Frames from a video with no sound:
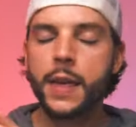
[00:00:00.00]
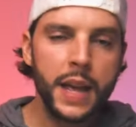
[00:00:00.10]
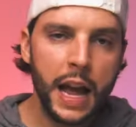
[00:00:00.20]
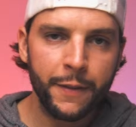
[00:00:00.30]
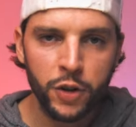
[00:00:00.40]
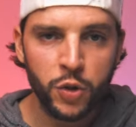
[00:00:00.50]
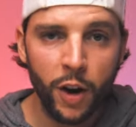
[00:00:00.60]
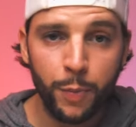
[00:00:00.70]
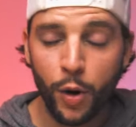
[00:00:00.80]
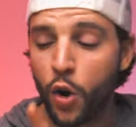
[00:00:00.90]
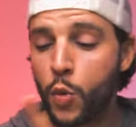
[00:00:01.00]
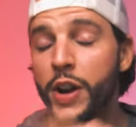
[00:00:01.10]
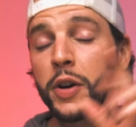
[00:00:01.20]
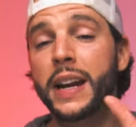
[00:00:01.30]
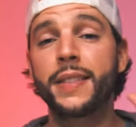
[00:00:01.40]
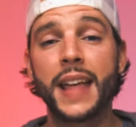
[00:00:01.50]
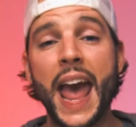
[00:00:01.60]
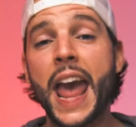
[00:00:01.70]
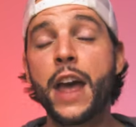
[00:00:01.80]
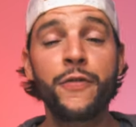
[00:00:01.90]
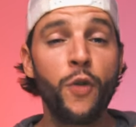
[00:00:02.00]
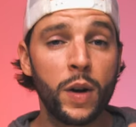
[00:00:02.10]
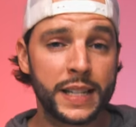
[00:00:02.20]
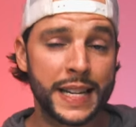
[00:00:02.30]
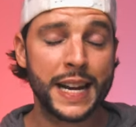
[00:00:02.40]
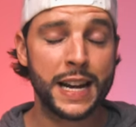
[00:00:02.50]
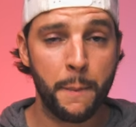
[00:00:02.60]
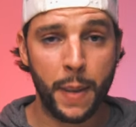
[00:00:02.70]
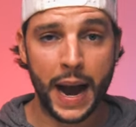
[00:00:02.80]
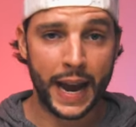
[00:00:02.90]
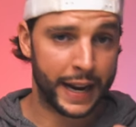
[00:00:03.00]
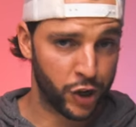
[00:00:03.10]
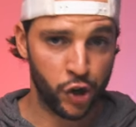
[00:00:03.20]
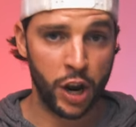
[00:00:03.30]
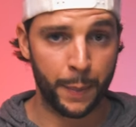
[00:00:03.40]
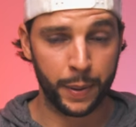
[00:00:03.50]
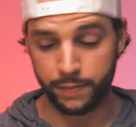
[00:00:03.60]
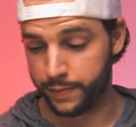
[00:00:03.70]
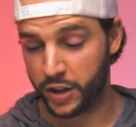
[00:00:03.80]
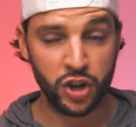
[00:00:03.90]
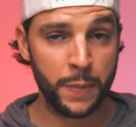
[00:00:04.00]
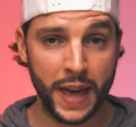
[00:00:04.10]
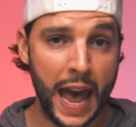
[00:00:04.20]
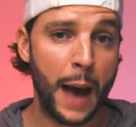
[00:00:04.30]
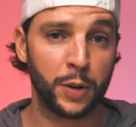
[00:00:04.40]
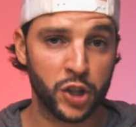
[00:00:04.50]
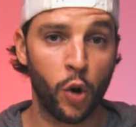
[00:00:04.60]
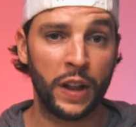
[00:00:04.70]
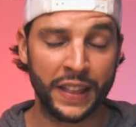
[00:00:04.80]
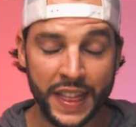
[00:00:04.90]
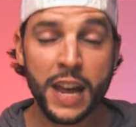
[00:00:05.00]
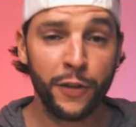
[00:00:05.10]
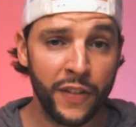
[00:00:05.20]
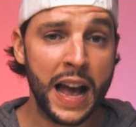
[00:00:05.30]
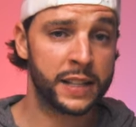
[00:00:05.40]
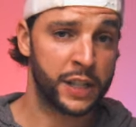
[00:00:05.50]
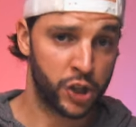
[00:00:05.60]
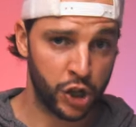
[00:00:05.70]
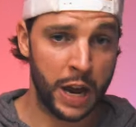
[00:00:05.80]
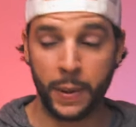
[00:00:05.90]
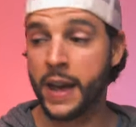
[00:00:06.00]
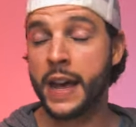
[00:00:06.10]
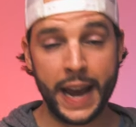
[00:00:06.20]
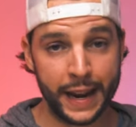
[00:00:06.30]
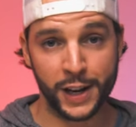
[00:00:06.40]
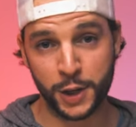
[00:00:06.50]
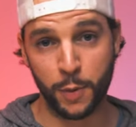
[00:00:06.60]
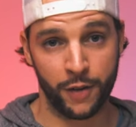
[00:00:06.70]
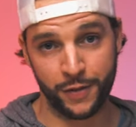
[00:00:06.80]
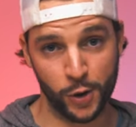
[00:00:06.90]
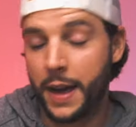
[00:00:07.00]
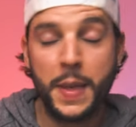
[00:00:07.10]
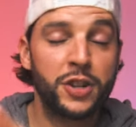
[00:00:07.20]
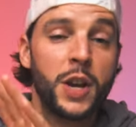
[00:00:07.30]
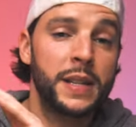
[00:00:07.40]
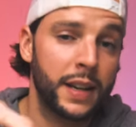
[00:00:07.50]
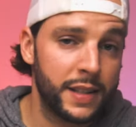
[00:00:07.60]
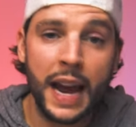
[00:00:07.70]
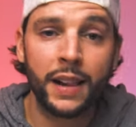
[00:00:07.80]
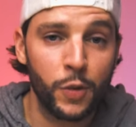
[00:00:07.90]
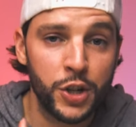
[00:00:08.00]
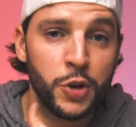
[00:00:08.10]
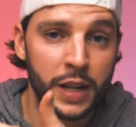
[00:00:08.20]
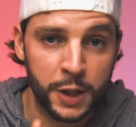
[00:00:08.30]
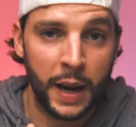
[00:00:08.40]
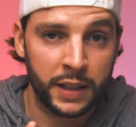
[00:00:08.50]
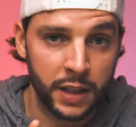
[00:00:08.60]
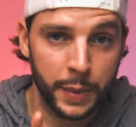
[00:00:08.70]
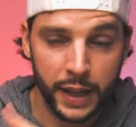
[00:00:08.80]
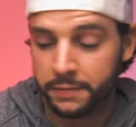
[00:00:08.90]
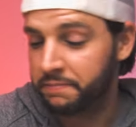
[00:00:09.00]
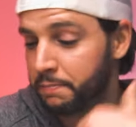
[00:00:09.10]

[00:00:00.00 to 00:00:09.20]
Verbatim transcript: In the iPhone 12 Pro, we are getting the A14 Bionic chip, the chip that Apple is calling the fastest chip in a smartphone. And that chip is exactly what you would expect it to be.